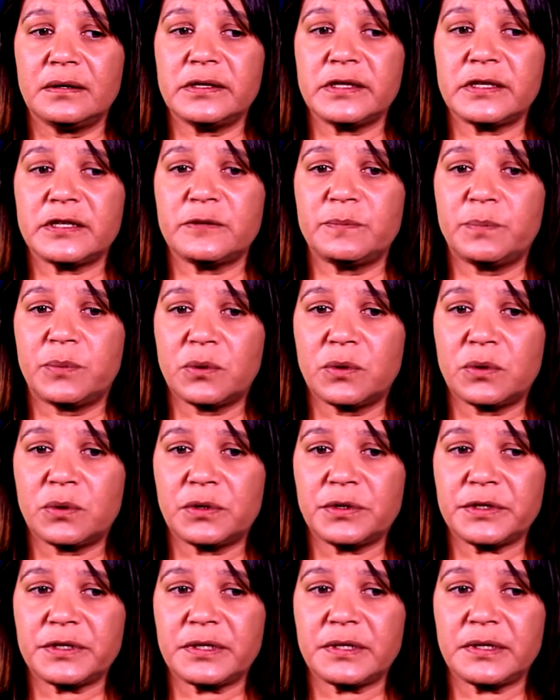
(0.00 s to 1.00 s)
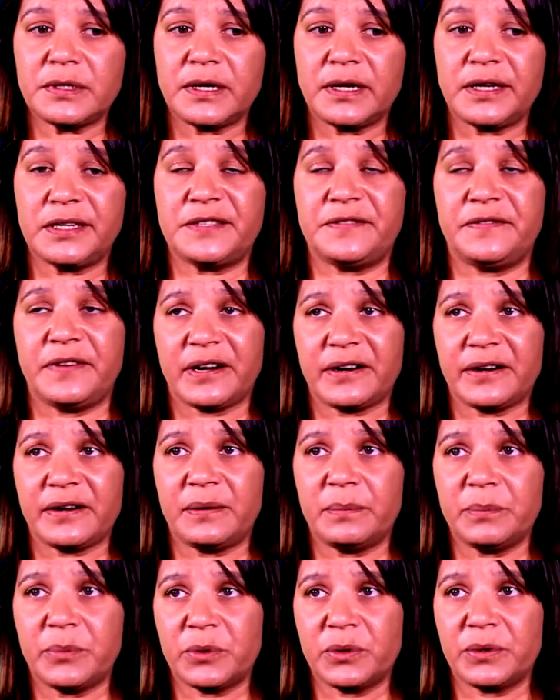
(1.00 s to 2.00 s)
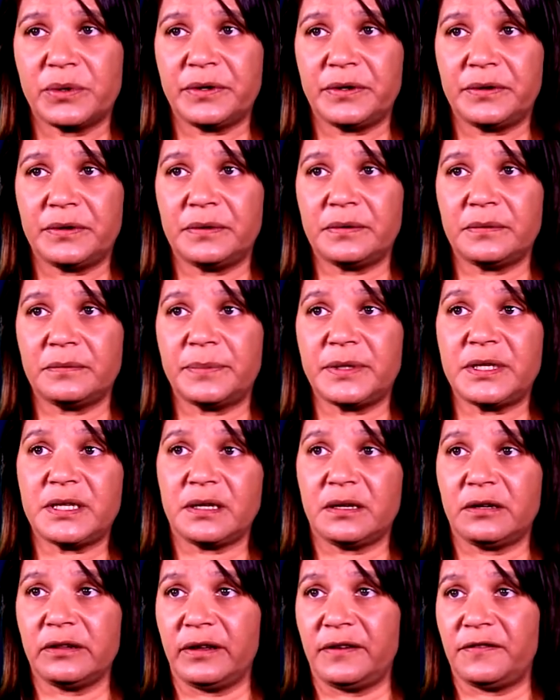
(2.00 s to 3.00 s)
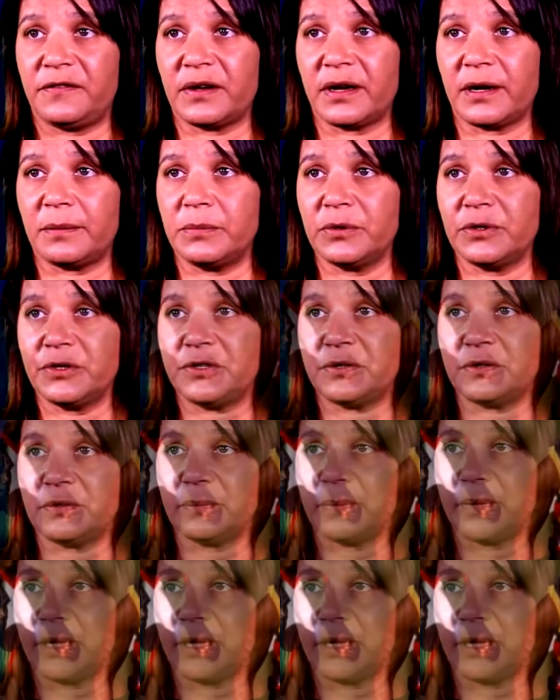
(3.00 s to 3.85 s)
sport is very important, particularly for Aboriginal